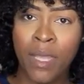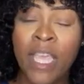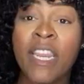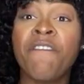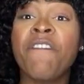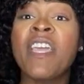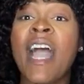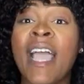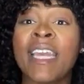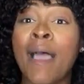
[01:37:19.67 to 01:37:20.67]
The vigor
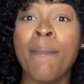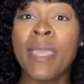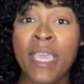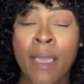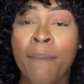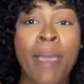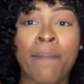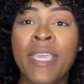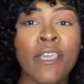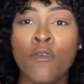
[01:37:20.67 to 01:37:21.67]
in me make
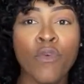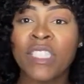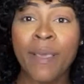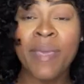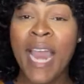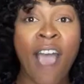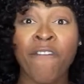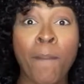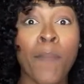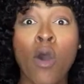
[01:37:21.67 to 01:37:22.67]
me know say me not have
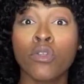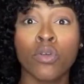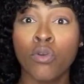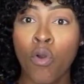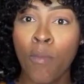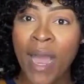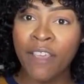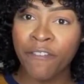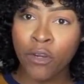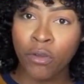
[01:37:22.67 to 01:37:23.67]
to bow to nobody
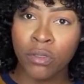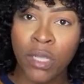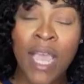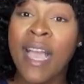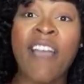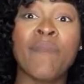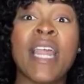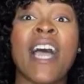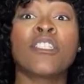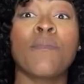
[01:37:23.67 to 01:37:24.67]
for nothing. Because me
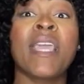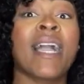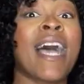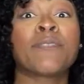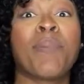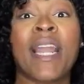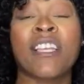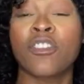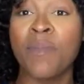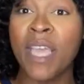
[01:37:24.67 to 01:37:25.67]
that Jamaica as bad
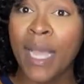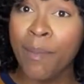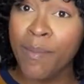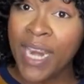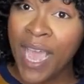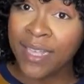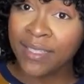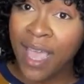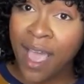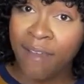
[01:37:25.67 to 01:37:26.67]
as Jamaica be me not
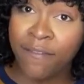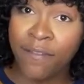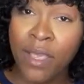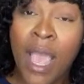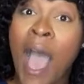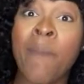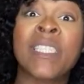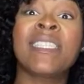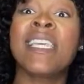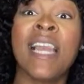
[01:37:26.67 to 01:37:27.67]
starve. And me
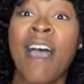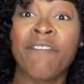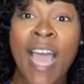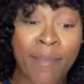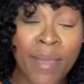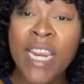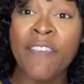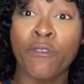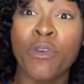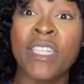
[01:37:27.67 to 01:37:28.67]
still have that
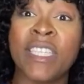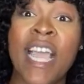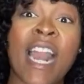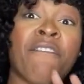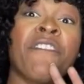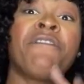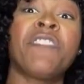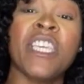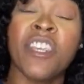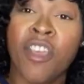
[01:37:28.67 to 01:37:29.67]
belief to this day and a
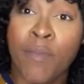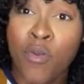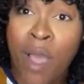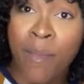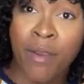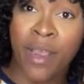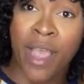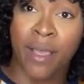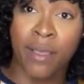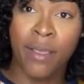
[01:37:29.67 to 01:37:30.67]
15 year me do
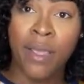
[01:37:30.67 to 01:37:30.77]
America.